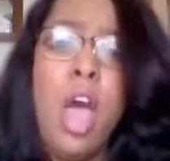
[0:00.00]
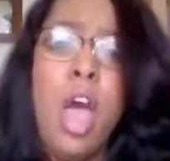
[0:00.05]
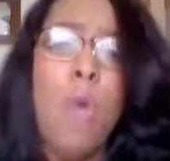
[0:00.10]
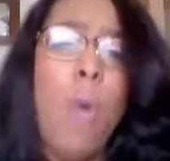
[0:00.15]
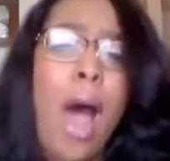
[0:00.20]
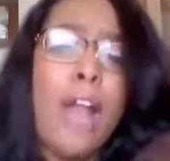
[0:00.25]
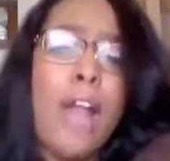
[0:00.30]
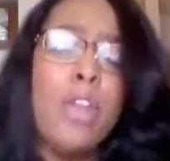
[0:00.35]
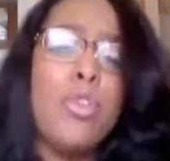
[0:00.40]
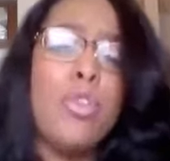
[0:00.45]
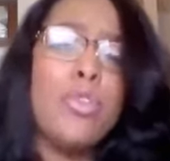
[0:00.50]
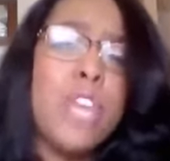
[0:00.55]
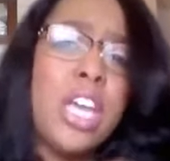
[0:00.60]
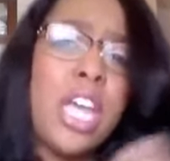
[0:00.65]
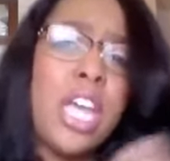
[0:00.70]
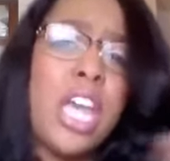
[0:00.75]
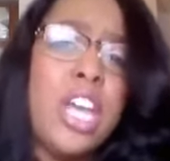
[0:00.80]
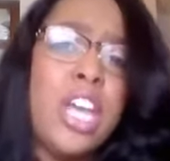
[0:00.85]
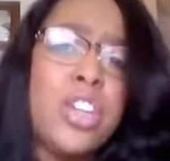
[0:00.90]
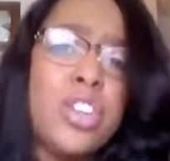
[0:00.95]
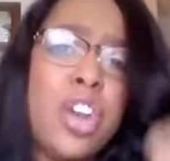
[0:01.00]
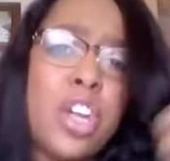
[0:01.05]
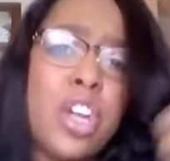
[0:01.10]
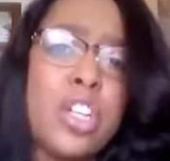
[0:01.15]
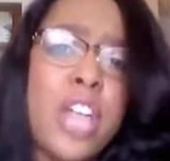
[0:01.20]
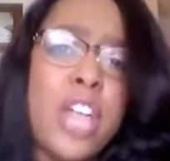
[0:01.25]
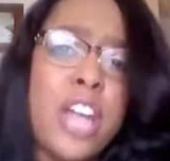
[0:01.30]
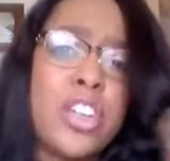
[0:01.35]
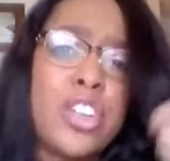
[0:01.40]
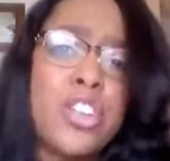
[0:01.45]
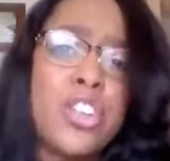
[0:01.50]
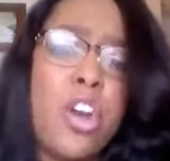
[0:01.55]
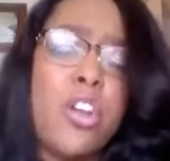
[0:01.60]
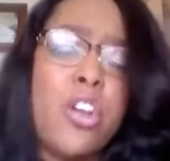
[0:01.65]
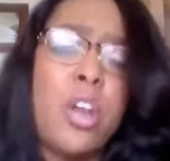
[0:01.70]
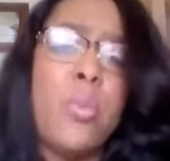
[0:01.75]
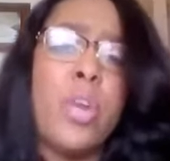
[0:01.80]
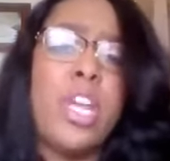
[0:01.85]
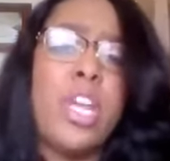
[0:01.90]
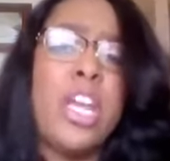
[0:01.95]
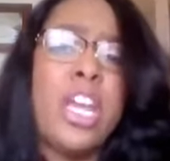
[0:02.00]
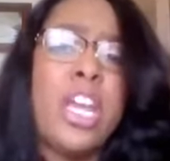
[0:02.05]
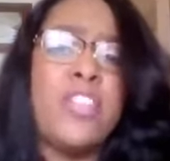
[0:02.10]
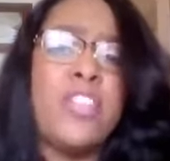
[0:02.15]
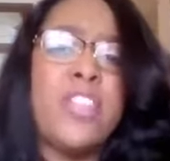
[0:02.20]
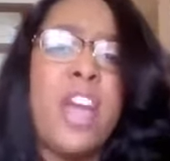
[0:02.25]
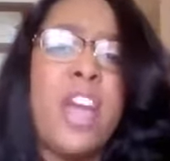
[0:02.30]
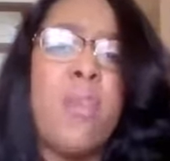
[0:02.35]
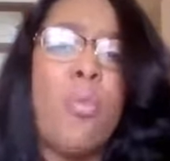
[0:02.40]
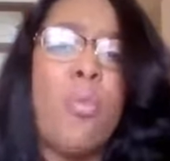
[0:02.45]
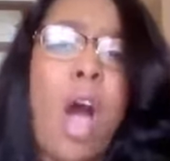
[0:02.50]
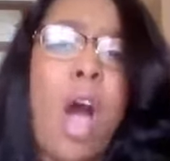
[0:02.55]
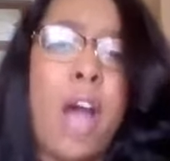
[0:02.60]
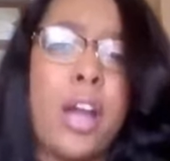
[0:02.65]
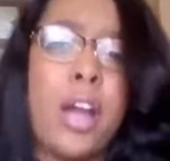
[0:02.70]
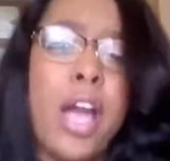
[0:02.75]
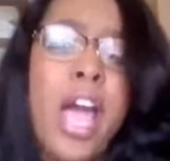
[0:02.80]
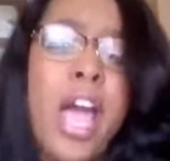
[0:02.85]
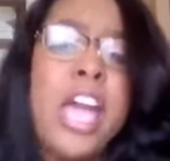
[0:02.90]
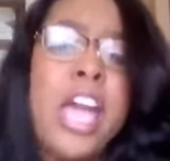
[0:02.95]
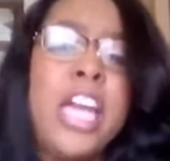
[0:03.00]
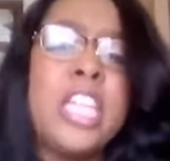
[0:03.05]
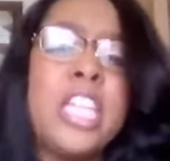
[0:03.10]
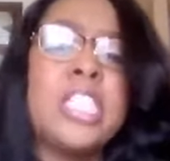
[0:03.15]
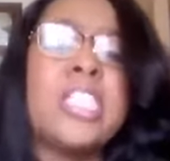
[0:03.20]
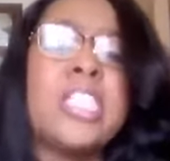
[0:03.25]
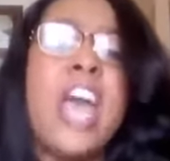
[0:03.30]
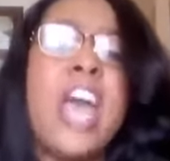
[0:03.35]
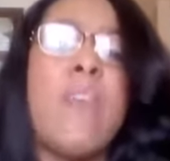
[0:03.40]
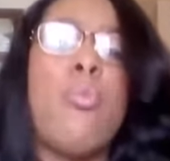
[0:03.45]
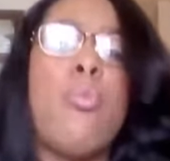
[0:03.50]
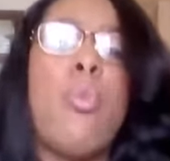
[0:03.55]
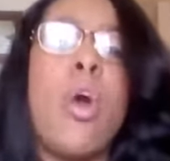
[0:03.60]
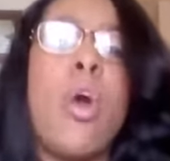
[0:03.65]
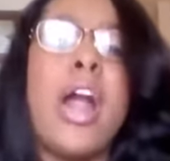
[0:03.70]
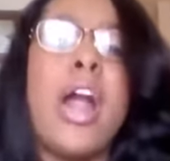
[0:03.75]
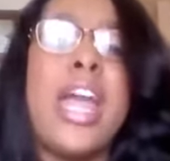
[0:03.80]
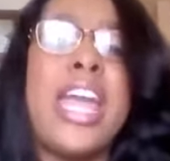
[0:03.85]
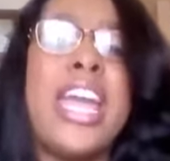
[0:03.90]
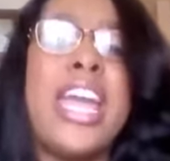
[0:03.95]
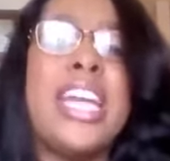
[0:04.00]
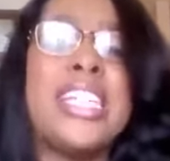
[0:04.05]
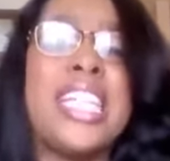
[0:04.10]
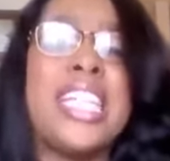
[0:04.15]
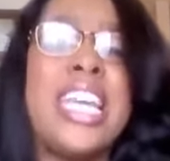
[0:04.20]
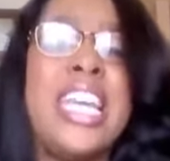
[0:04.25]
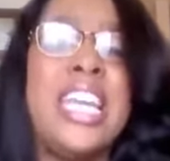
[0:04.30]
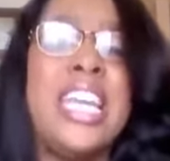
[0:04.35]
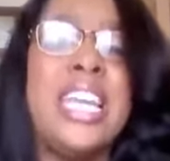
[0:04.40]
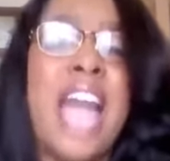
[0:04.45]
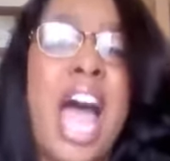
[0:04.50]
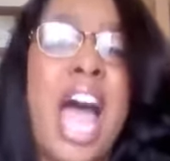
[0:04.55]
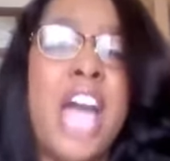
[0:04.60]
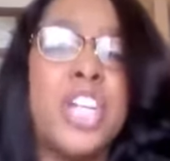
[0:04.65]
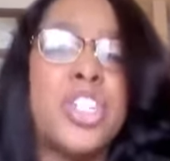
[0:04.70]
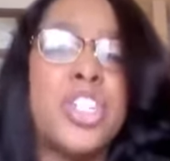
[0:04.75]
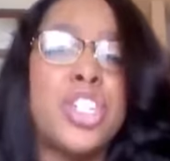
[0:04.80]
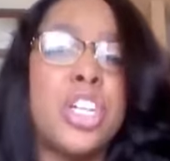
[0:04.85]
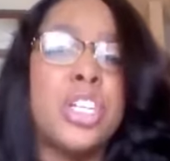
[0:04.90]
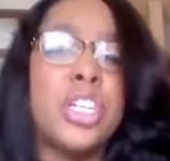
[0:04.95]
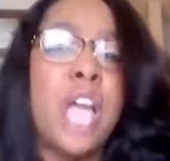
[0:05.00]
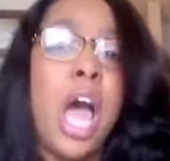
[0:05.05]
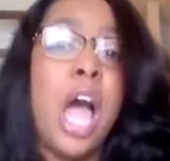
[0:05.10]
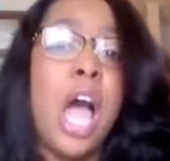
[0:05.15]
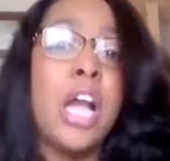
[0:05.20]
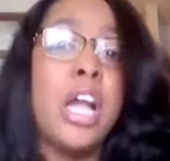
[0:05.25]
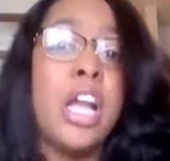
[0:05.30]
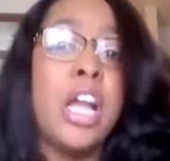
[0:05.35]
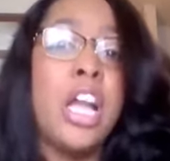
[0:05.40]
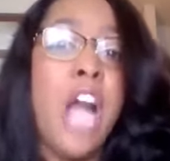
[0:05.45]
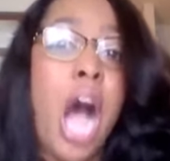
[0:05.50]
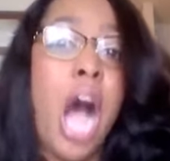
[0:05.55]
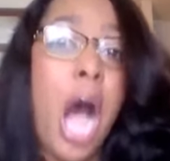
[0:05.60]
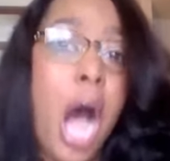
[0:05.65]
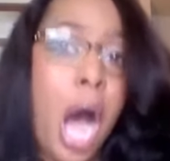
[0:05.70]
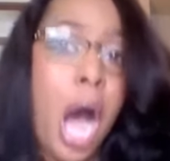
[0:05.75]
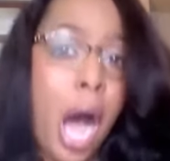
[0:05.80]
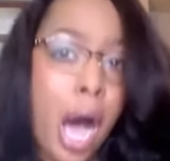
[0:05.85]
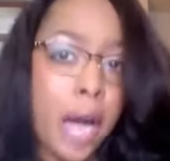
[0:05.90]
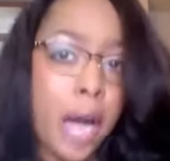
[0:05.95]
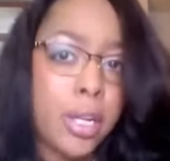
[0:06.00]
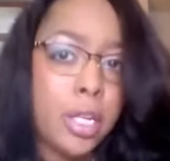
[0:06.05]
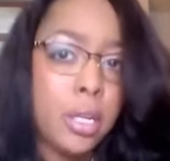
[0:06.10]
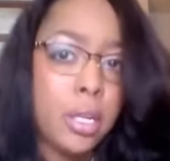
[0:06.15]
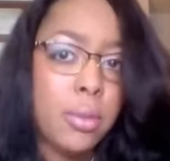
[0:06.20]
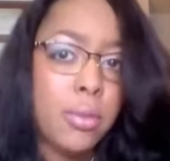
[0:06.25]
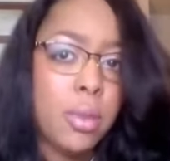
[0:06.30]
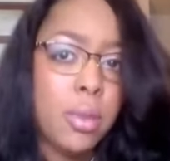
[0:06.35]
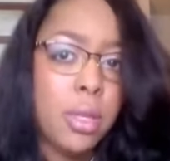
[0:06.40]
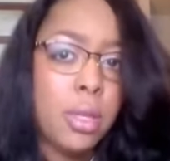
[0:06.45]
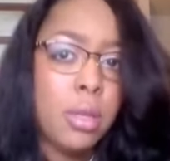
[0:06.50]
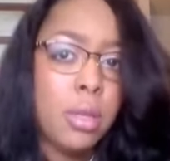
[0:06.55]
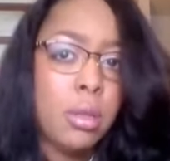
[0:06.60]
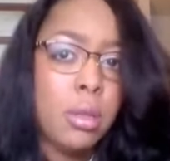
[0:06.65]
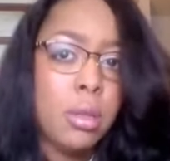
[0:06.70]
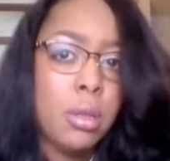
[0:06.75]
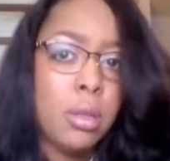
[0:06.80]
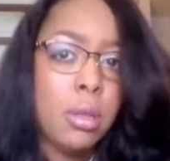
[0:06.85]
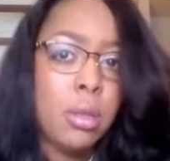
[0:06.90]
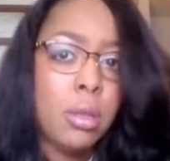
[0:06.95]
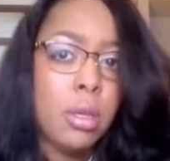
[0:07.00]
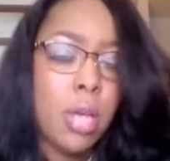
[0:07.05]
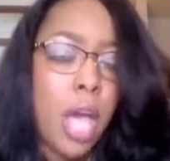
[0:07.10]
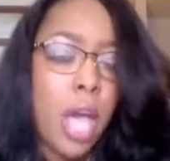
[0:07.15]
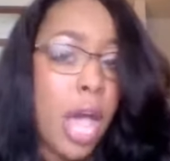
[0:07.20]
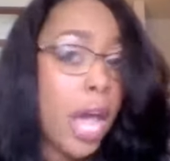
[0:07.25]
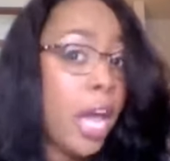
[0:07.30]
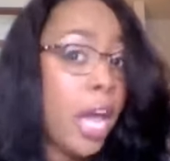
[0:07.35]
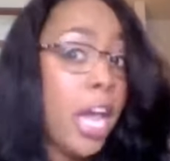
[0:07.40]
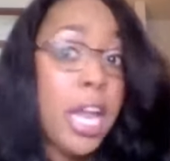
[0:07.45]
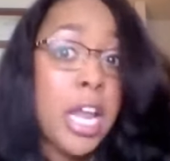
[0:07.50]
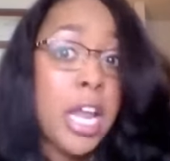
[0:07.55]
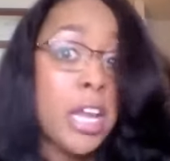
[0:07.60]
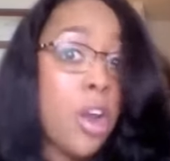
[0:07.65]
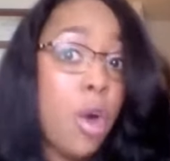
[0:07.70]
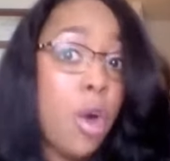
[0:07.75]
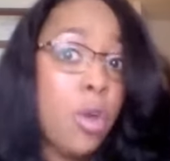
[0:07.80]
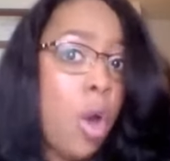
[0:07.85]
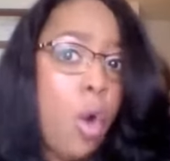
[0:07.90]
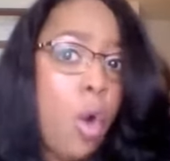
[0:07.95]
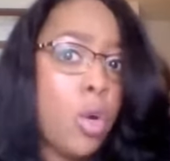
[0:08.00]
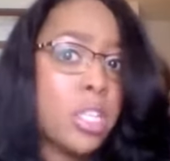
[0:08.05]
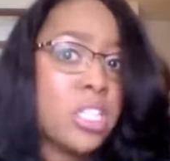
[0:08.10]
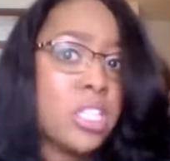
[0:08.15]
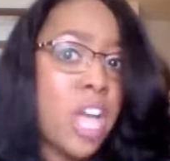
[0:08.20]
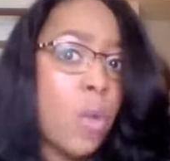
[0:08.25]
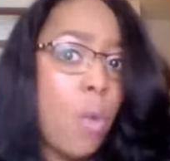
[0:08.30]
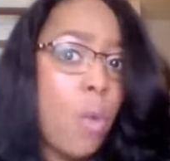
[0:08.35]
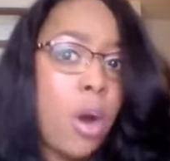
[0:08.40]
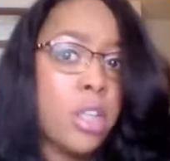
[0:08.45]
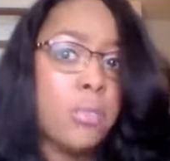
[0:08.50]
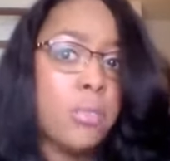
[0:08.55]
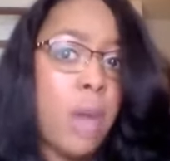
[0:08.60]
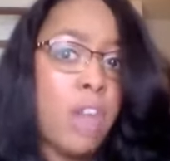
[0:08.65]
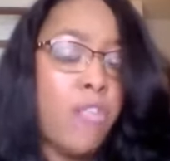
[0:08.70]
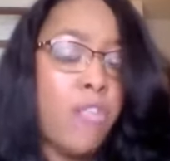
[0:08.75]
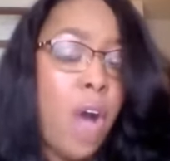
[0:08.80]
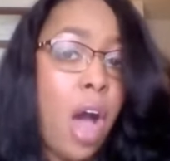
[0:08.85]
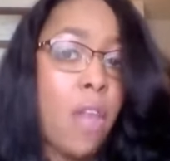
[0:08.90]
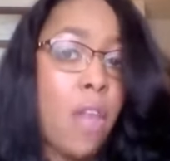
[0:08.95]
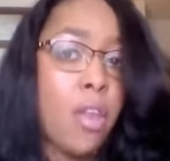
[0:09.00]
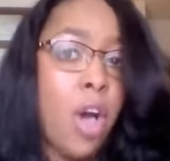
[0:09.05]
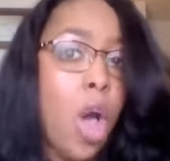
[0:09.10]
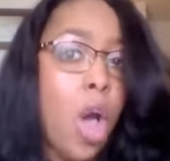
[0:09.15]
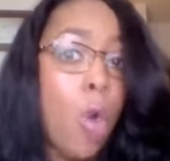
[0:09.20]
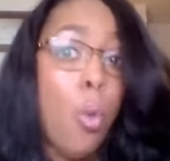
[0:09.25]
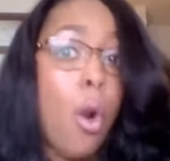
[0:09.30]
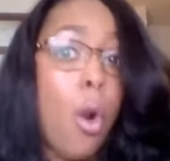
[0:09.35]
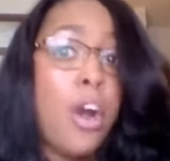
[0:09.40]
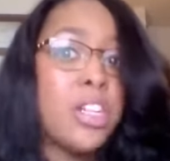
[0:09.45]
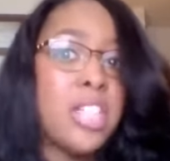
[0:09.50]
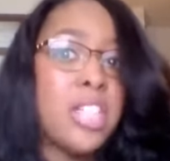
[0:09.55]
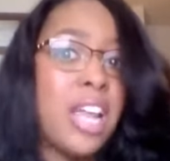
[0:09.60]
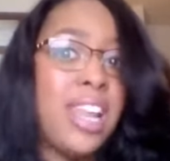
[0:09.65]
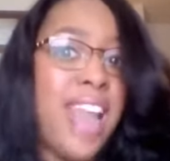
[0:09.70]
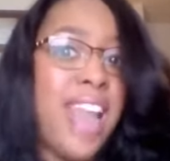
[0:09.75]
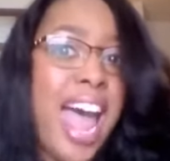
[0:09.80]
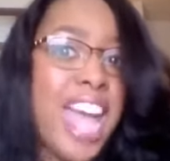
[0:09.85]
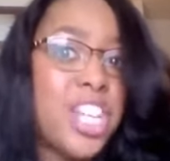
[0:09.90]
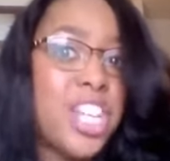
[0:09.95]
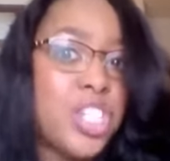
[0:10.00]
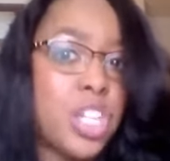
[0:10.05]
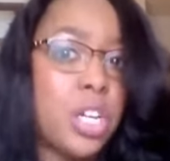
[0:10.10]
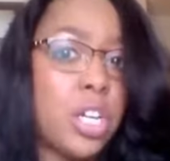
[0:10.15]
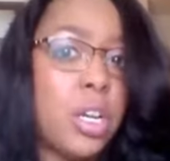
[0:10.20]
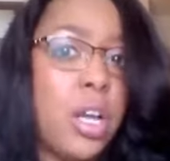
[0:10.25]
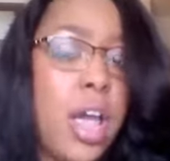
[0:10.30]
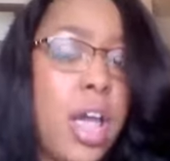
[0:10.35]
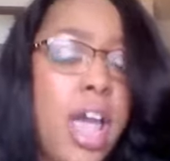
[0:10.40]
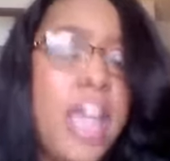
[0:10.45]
Why do you think he took that shirt and when he hit that water, he said, Where is Elijah's God? He didn't no longer say, Where's my father? Where's Elijah?